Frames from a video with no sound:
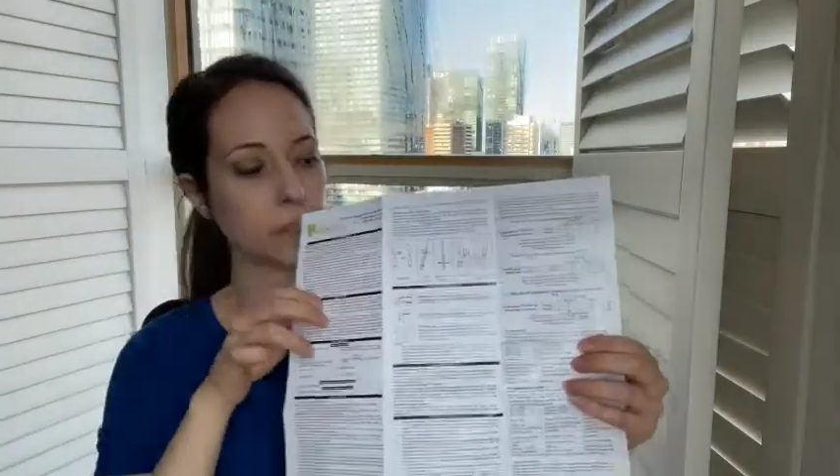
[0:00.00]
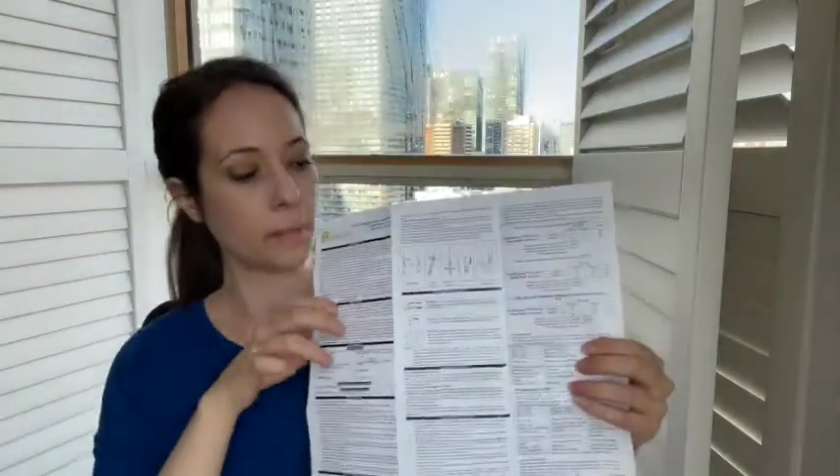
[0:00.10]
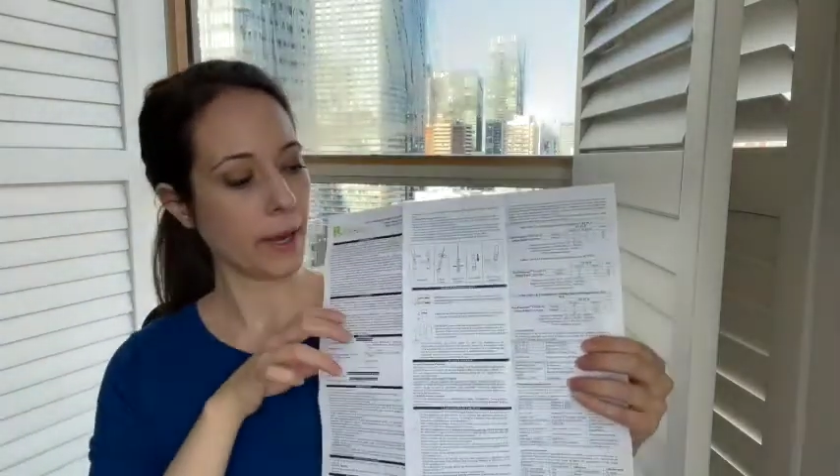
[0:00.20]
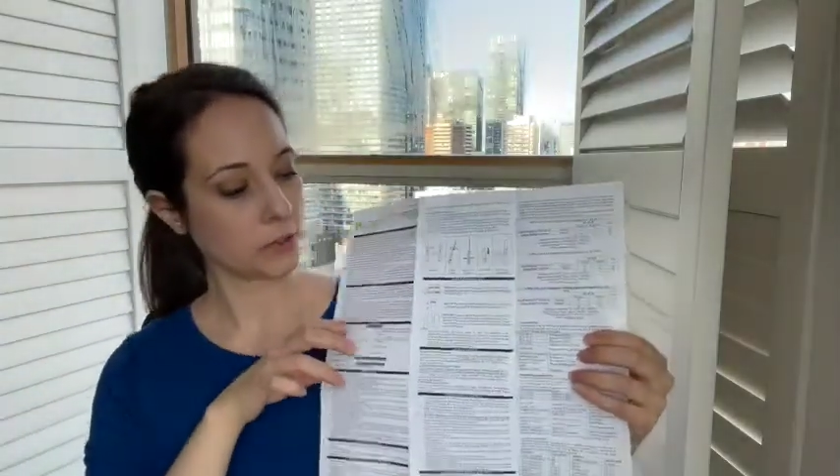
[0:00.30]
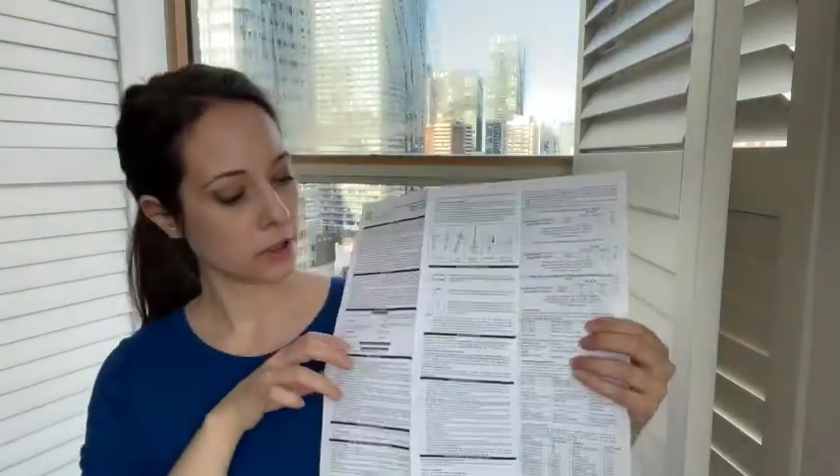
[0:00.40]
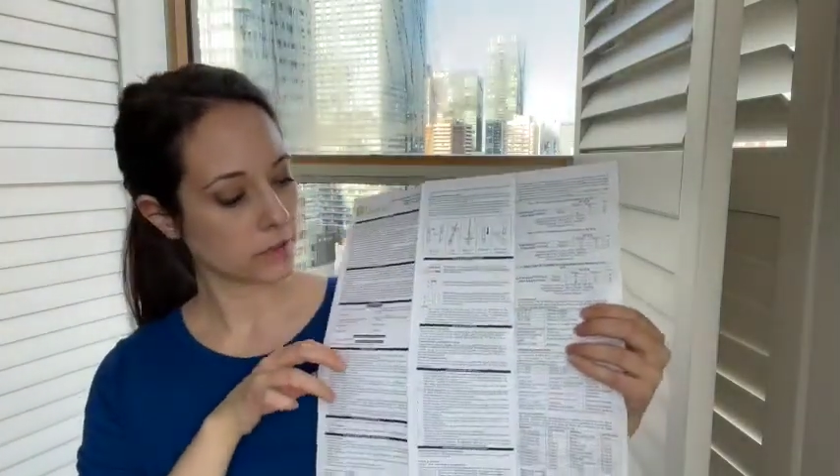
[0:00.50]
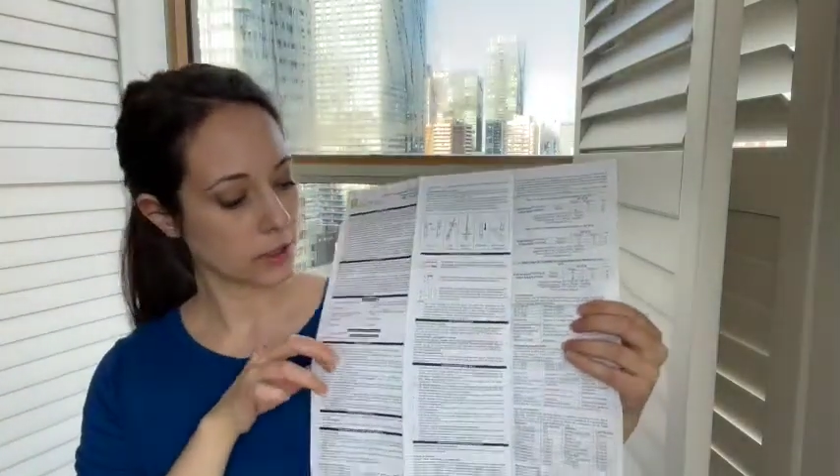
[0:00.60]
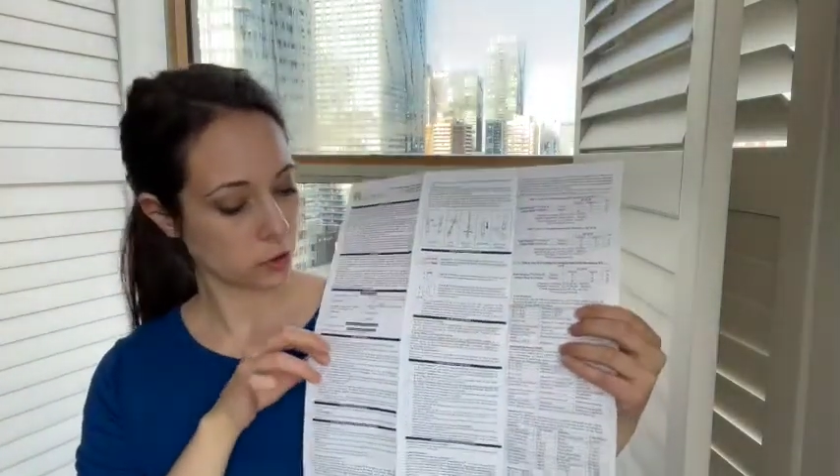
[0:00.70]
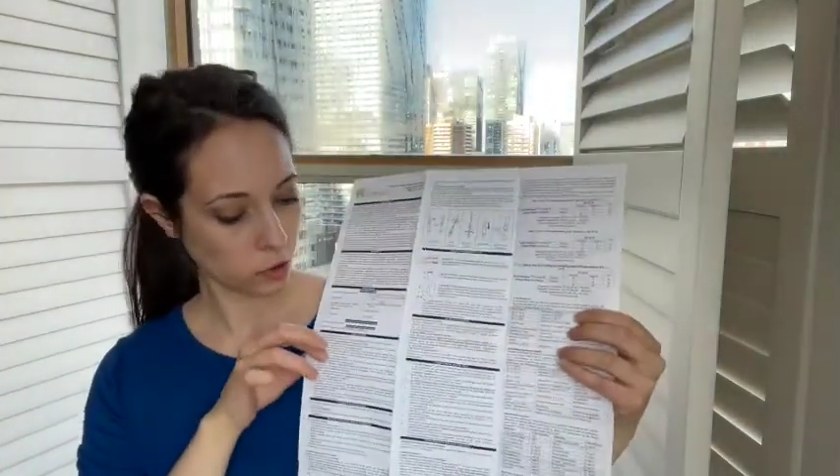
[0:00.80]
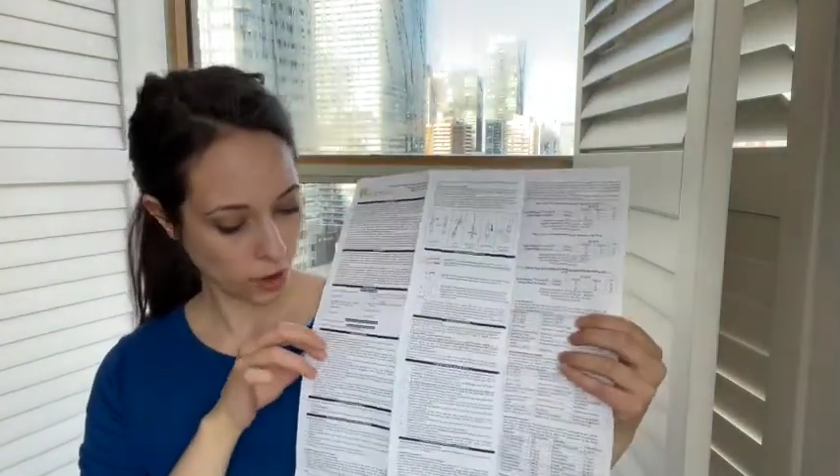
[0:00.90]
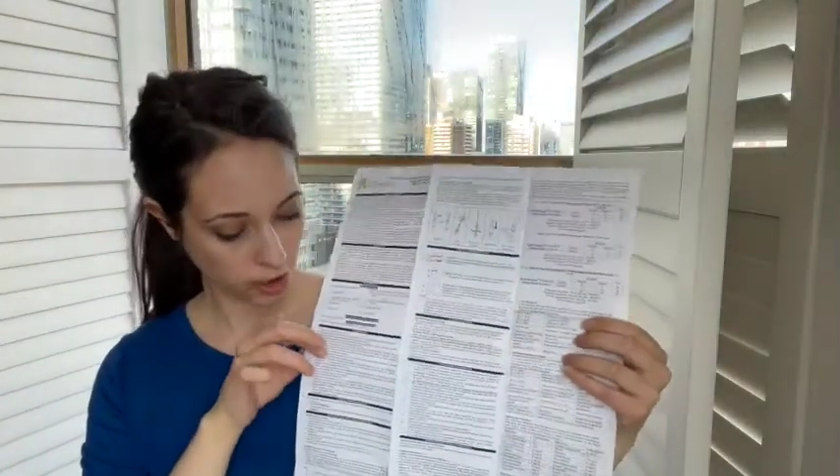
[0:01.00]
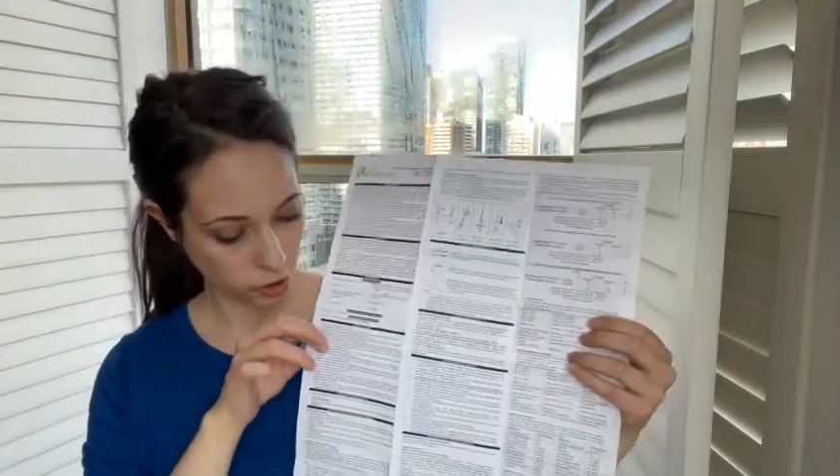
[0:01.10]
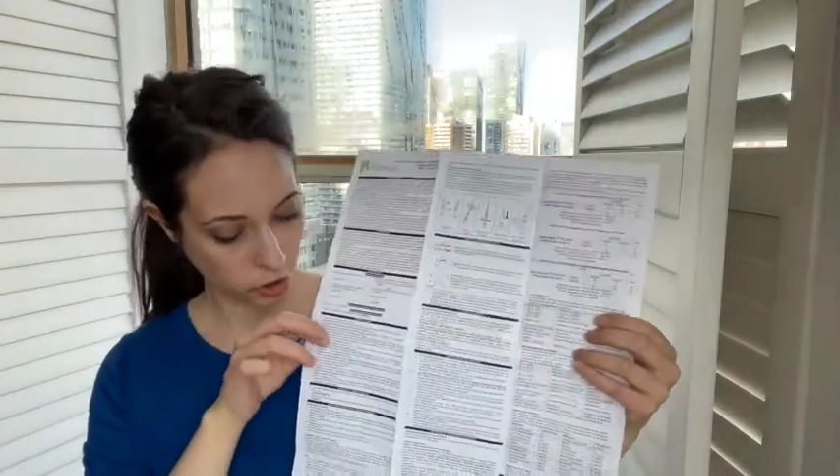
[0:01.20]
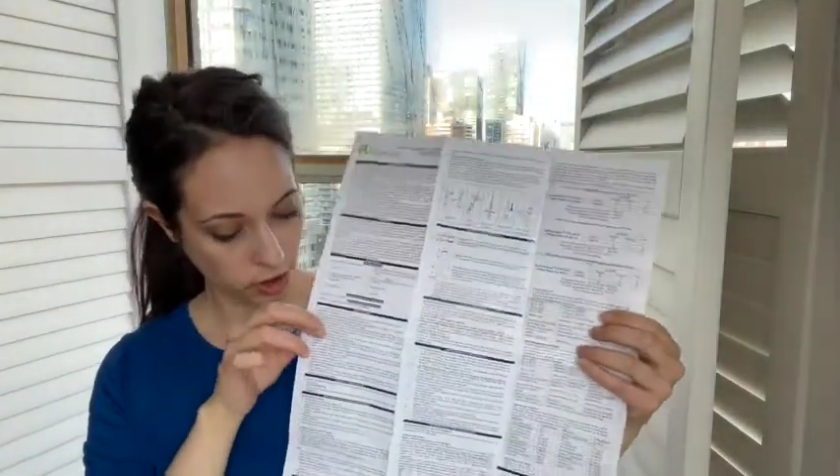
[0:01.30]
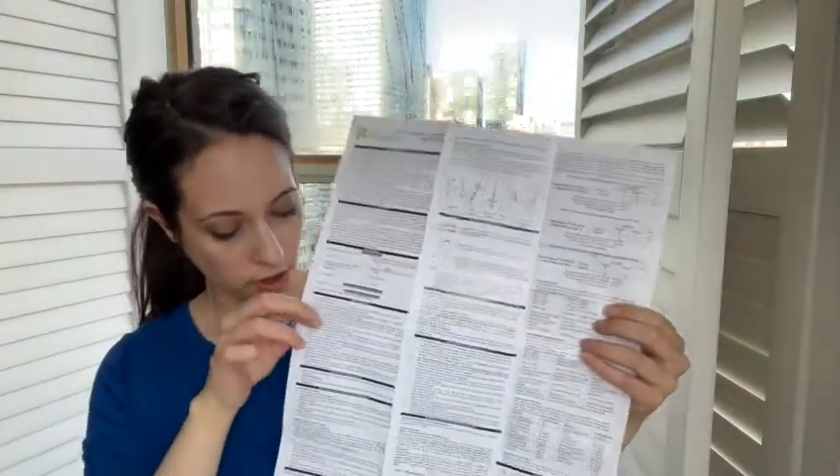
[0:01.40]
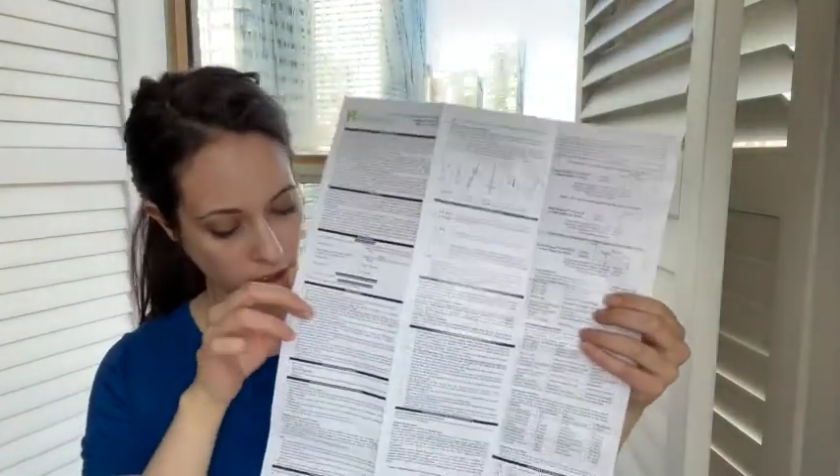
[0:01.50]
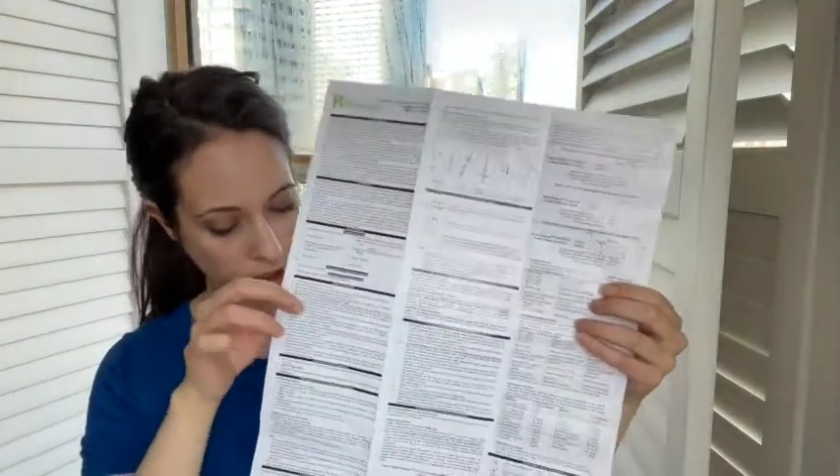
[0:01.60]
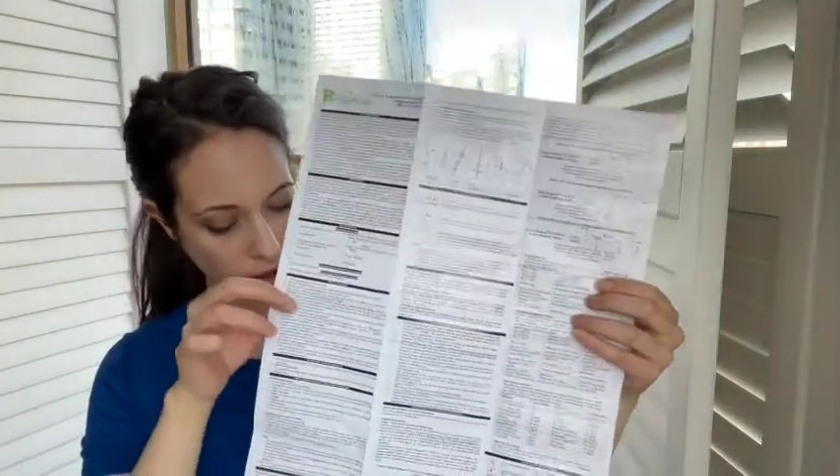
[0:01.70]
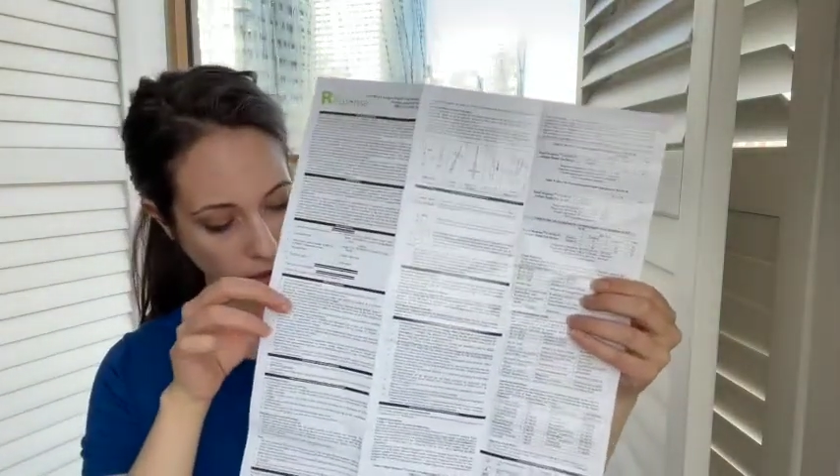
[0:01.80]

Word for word: amount of instructions.